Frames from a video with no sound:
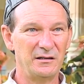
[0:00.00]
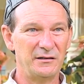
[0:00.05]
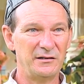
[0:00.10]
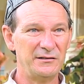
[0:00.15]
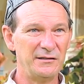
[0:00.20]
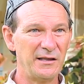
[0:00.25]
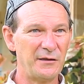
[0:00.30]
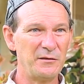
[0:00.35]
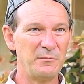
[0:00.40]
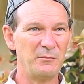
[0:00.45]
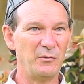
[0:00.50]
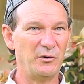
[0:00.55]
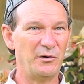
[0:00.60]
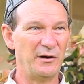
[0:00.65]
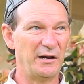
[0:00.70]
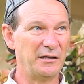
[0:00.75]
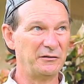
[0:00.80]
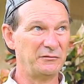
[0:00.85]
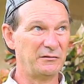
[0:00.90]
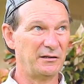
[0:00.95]
There's nothing more
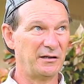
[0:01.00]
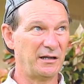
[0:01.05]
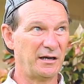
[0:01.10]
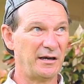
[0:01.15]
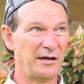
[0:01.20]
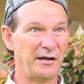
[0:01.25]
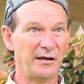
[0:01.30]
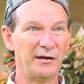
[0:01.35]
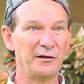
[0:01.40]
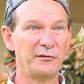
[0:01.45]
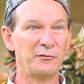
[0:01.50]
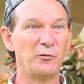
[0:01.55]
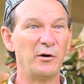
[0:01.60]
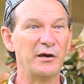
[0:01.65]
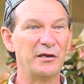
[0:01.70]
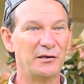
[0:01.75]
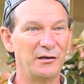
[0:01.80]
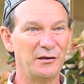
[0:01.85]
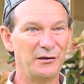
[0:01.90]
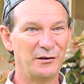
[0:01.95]
natural than an
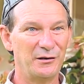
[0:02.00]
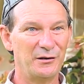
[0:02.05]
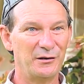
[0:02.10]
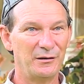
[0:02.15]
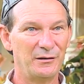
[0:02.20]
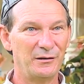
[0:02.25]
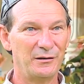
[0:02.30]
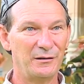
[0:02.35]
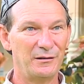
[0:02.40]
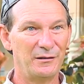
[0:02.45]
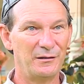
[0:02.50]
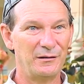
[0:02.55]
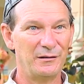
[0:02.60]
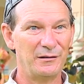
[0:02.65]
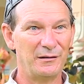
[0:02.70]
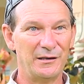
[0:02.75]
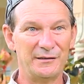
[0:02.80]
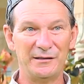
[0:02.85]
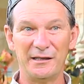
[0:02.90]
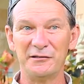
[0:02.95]
earthquake,
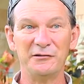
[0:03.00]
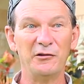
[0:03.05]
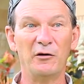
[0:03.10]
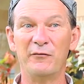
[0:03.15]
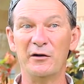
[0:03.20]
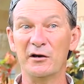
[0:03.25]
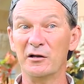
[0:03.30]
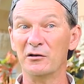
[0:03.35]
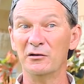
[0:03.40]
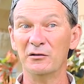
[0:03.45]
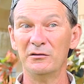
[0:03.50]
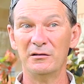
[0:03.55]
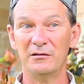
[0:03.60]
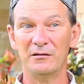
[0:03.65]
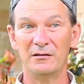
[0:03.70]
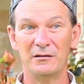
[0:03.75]
and that's not very good.